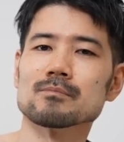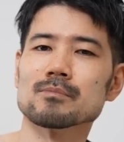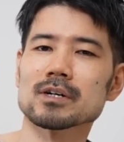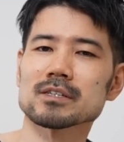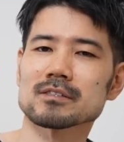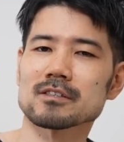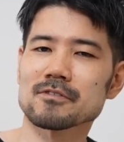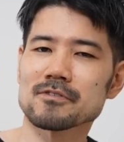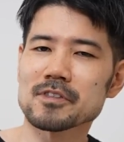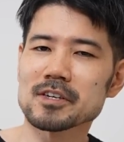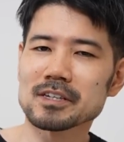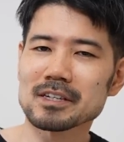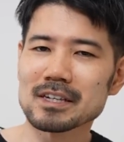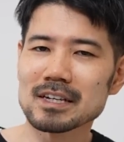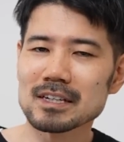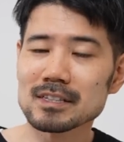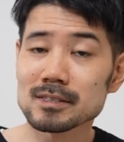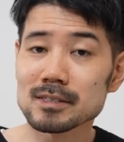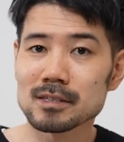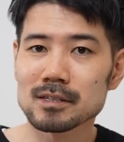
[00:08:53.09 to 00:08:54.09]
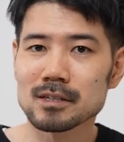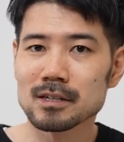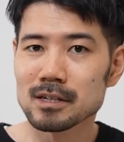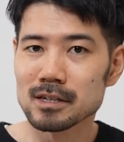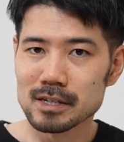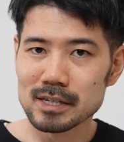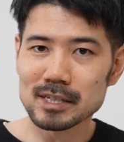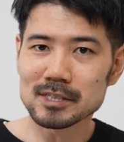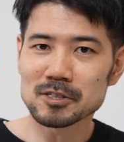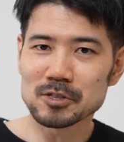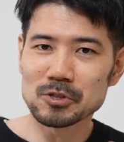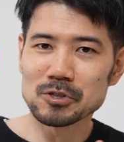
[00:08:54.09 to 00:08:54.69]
But the thing is, yes,